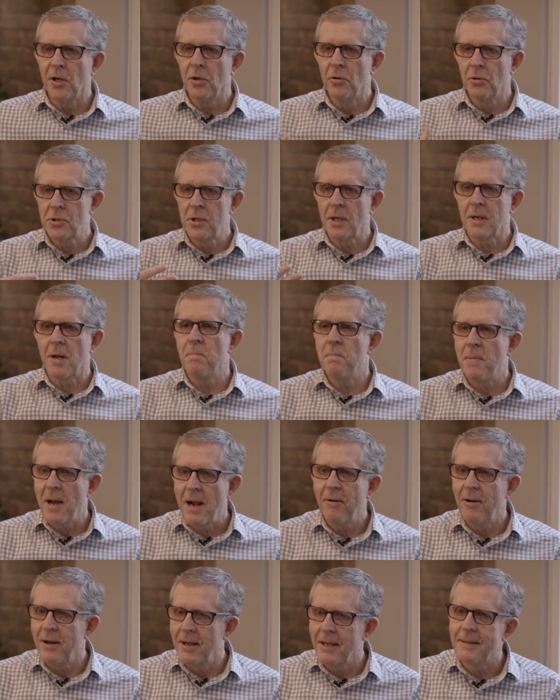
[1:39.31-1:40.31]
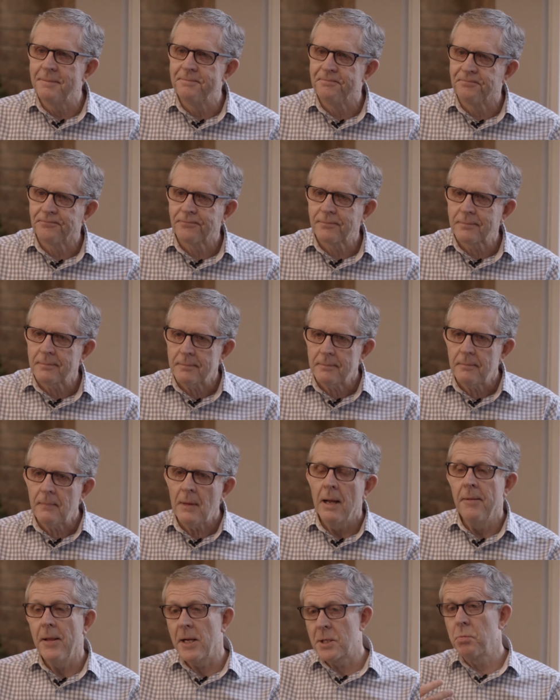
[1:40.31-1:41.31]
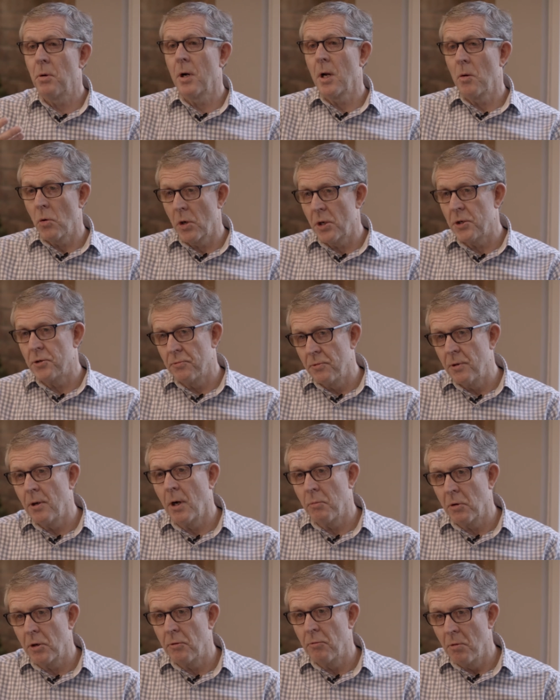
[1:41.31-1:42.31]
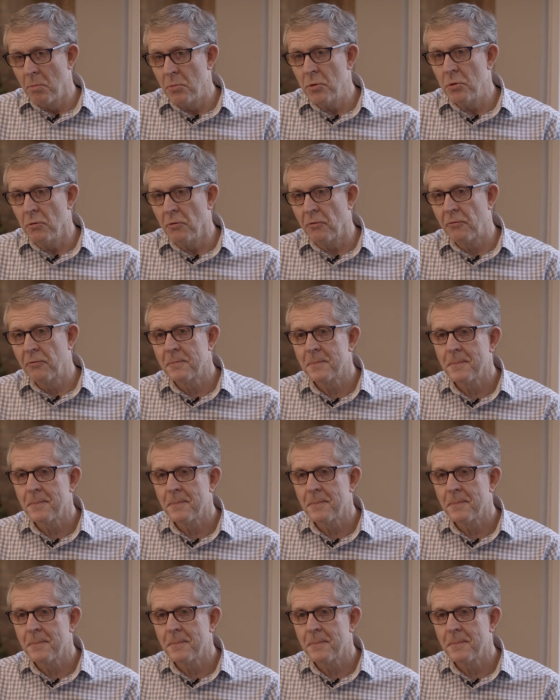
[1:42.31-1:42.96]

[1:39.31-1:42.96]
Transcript: it looks like a barrier. And that's what I want to, I want to remove.